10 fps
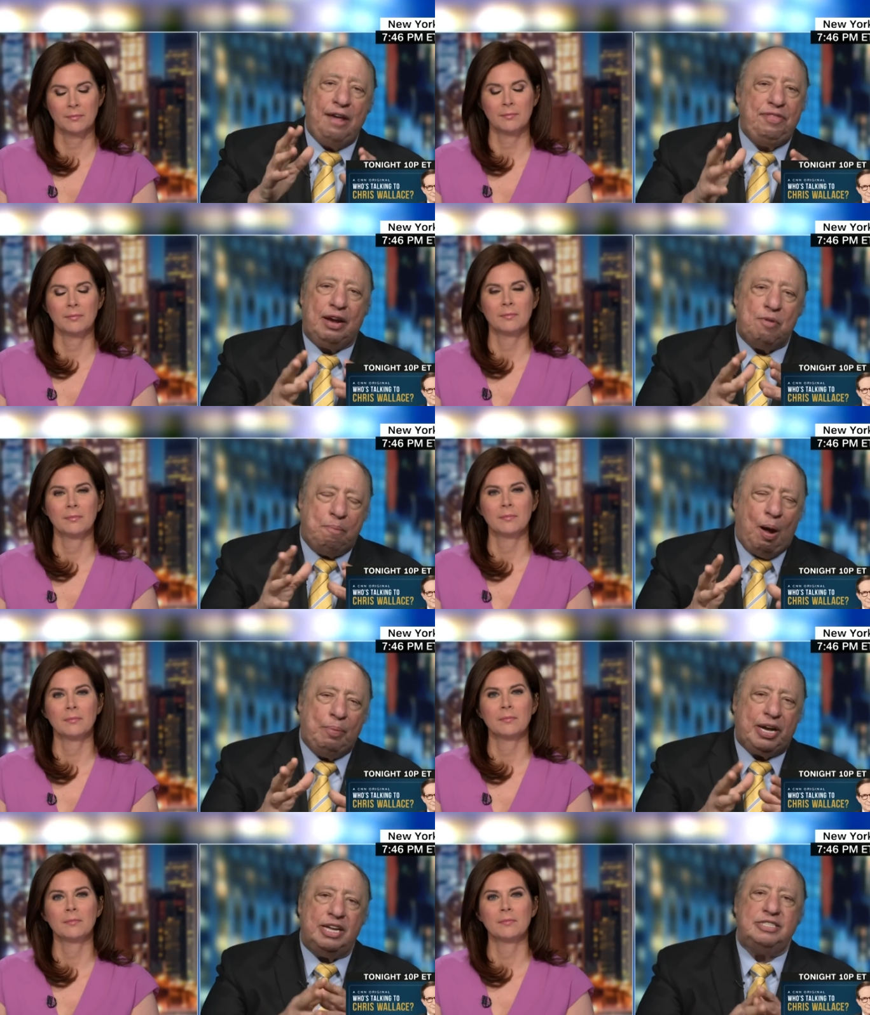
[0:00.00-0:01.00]
Speaker 1: think
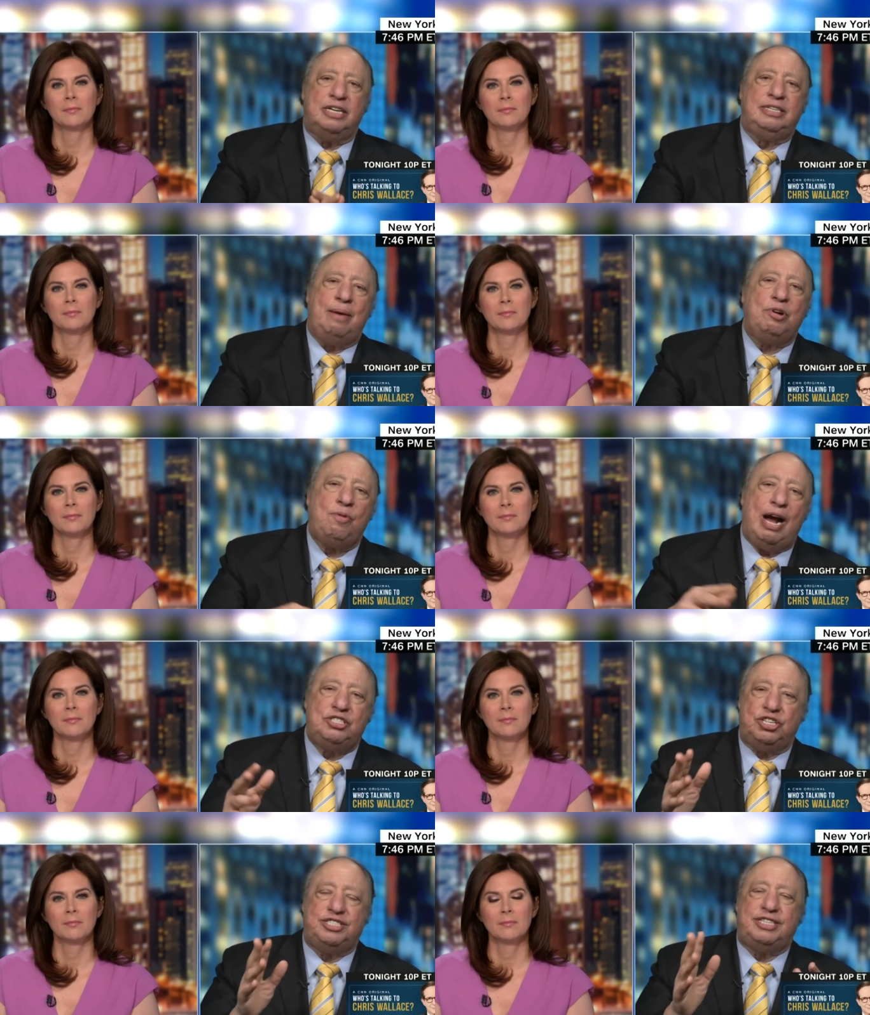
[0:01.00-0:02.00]
Republicans and
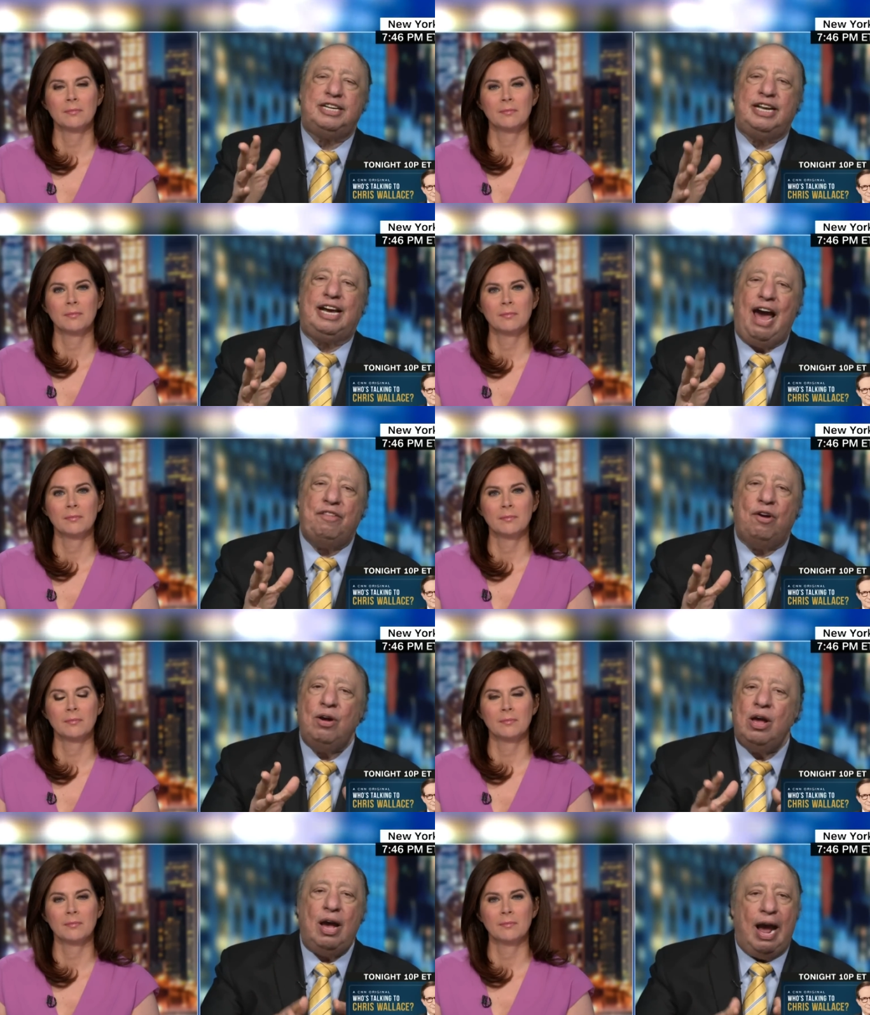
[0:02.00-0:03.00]
Democrats should sit together
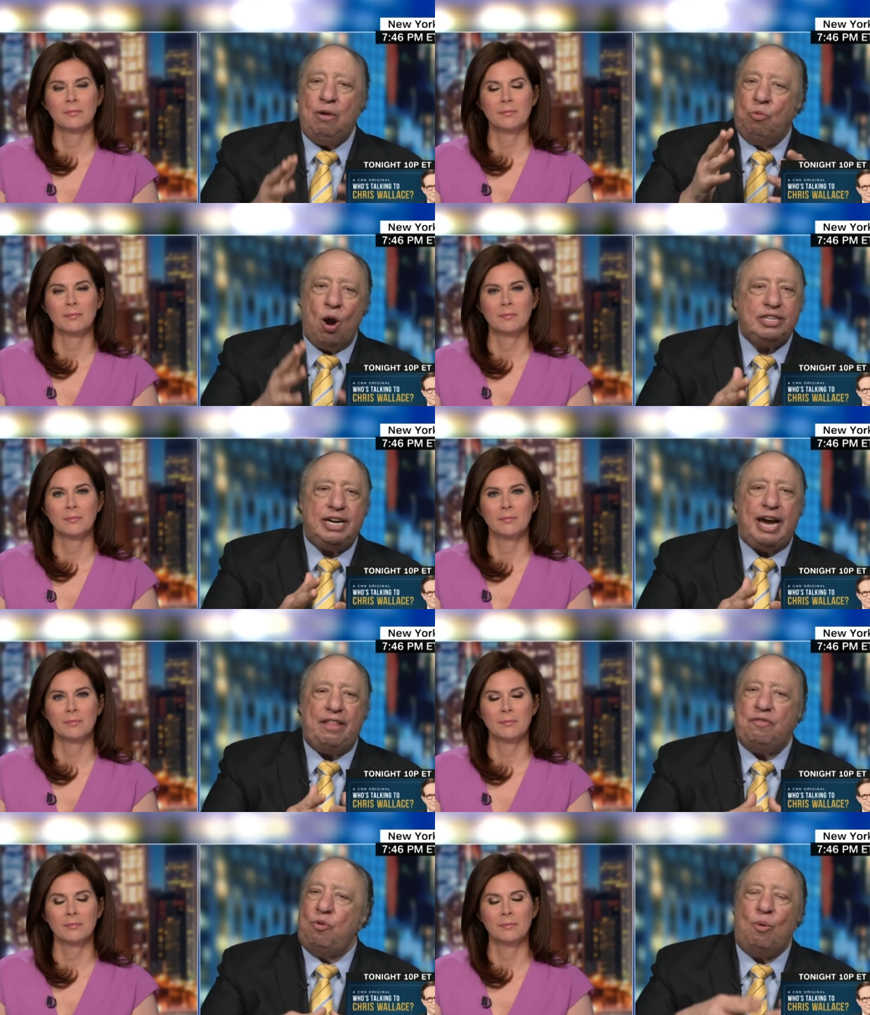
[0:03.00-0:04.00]
and work
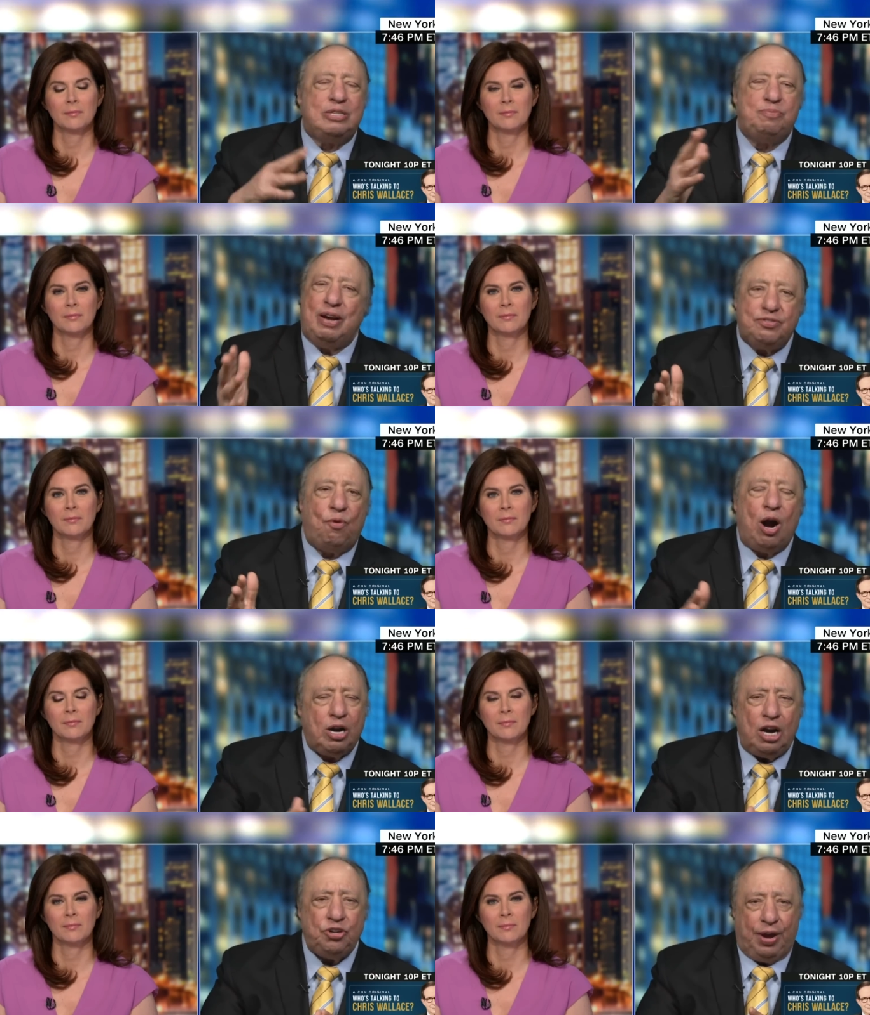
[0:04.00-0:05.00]
together for what's best for our
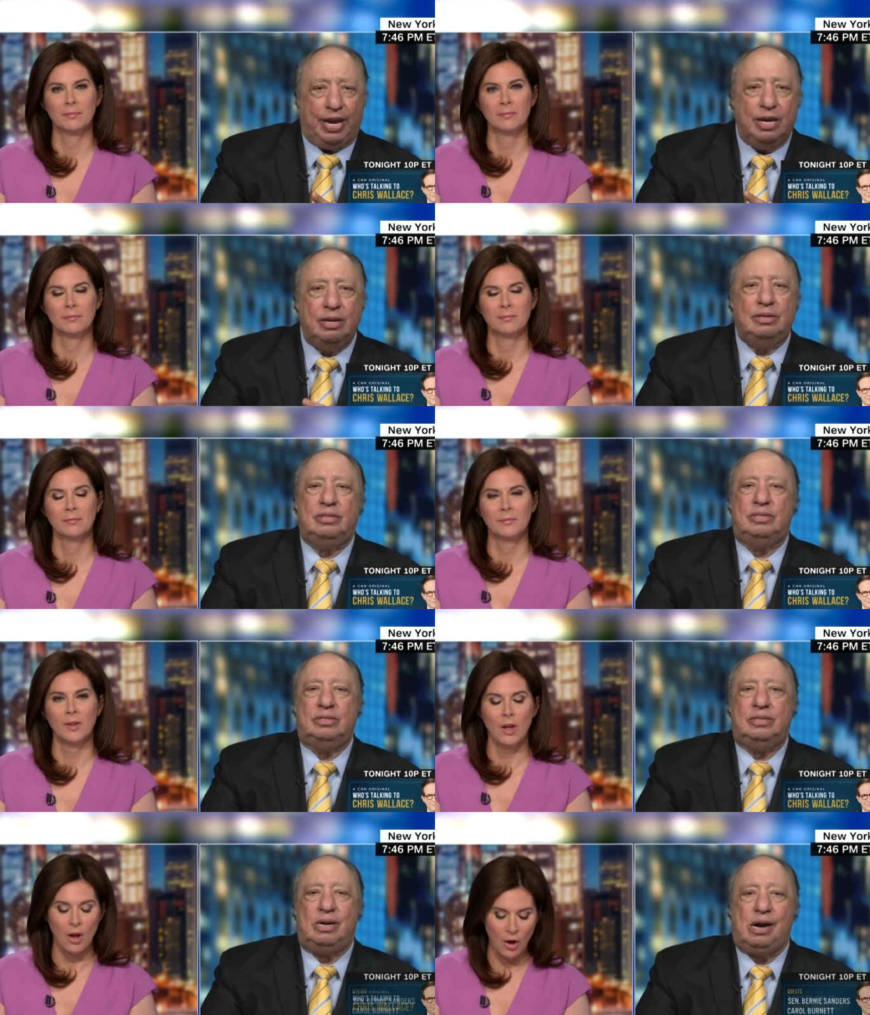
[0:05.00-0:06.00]
country.
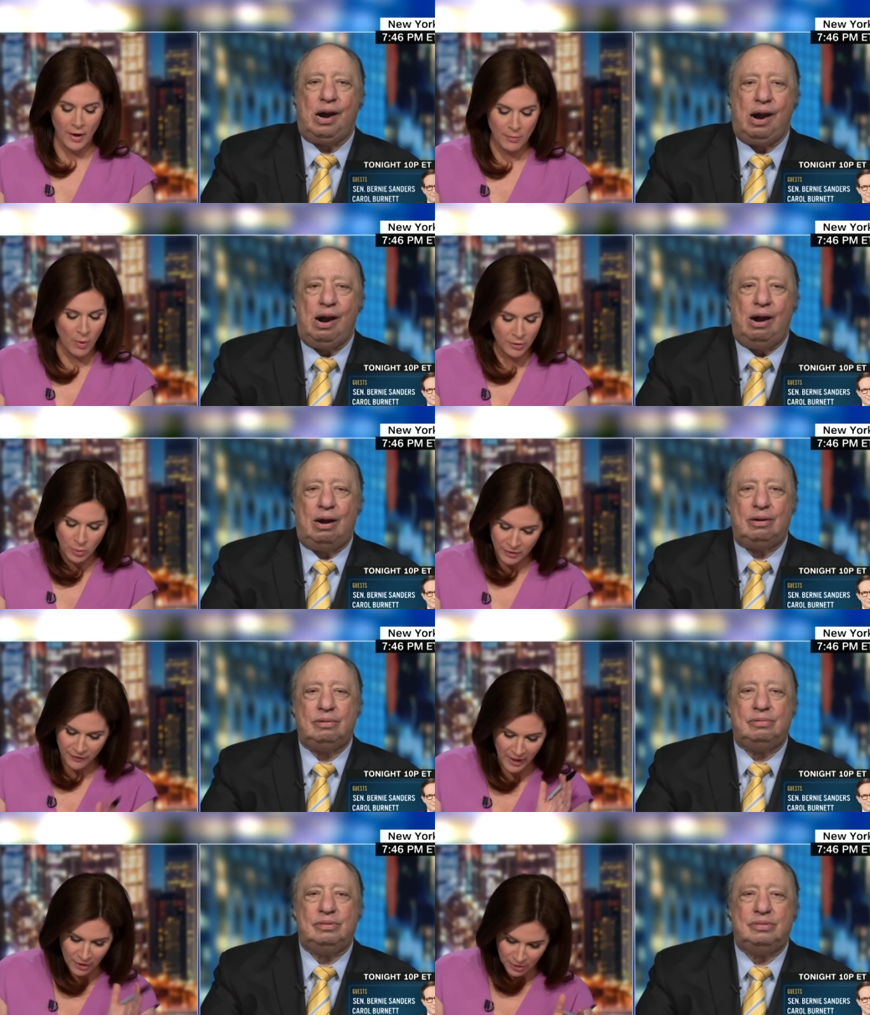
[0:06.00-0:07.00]
Speaker 2: All right, one quick
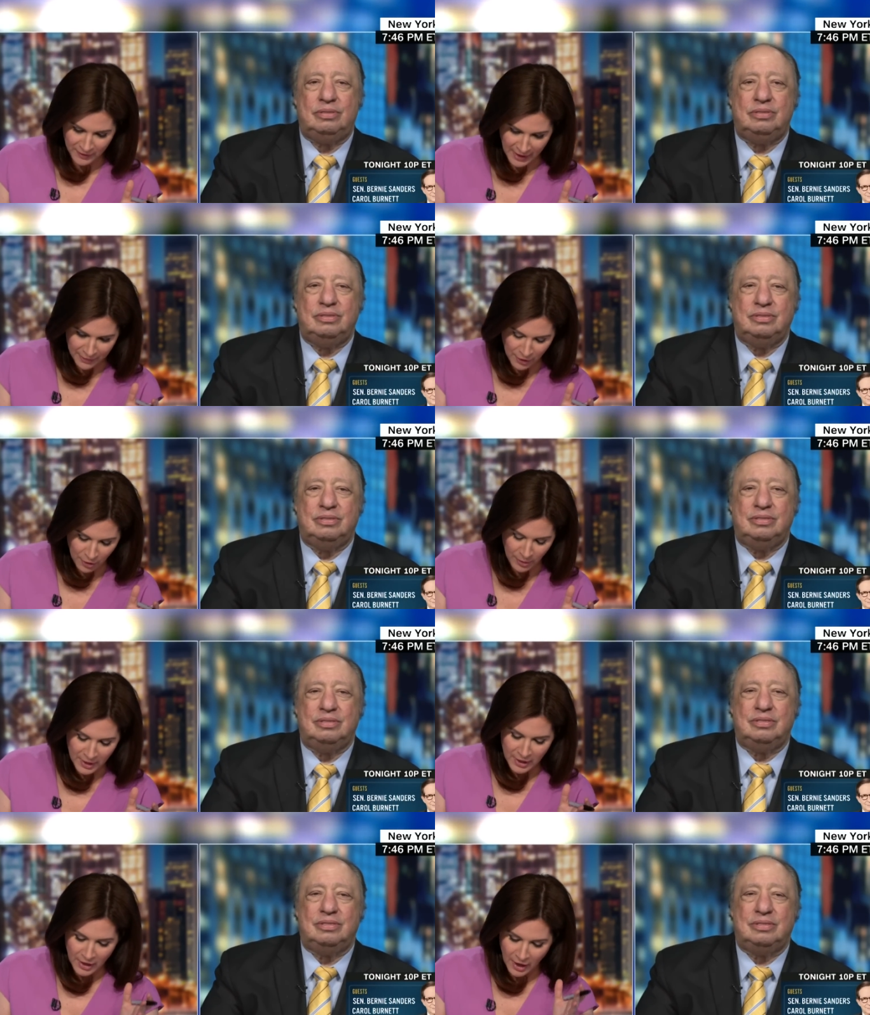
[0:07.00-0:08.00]
follow to that though.
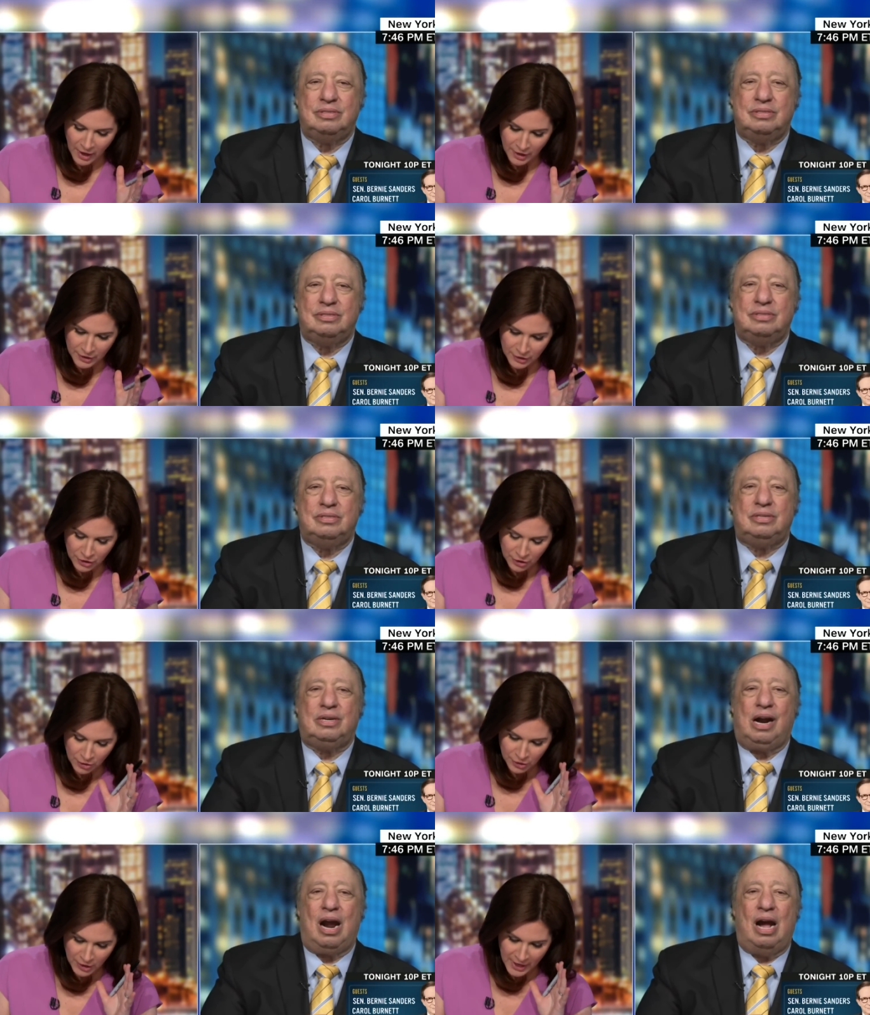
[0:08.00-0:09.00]
Uh, you know,
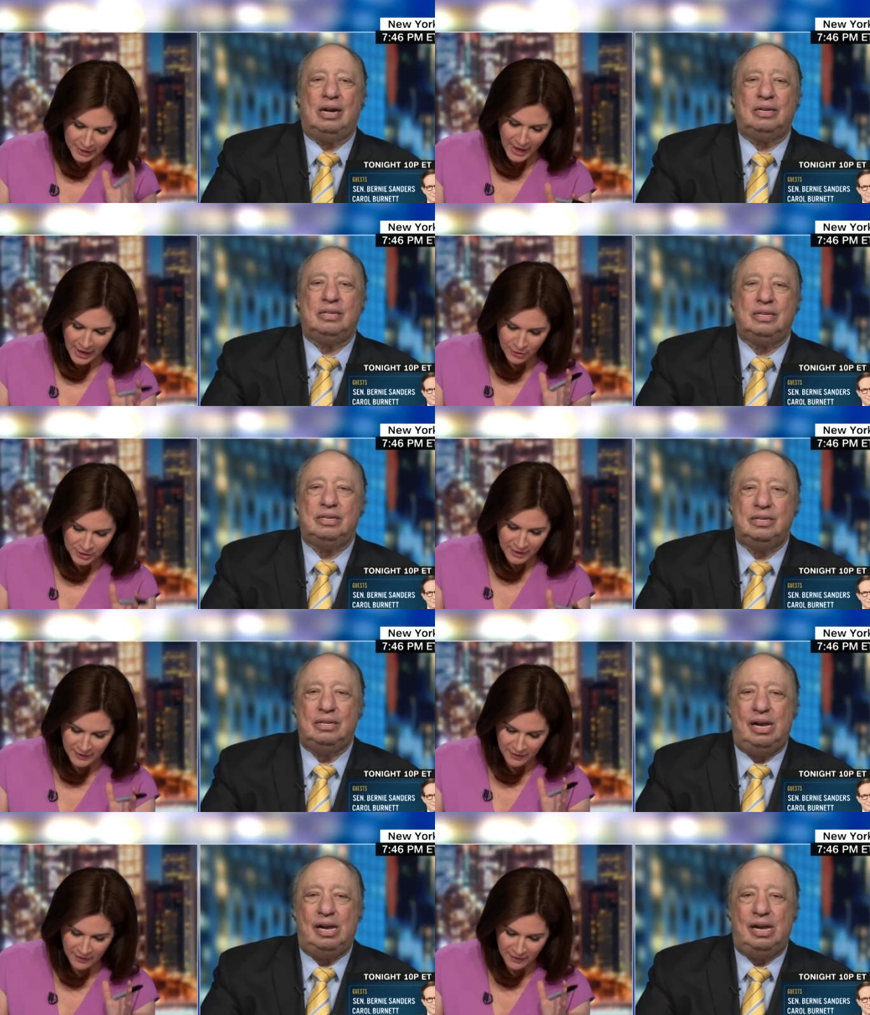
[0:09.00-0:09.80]
you got a guy who said the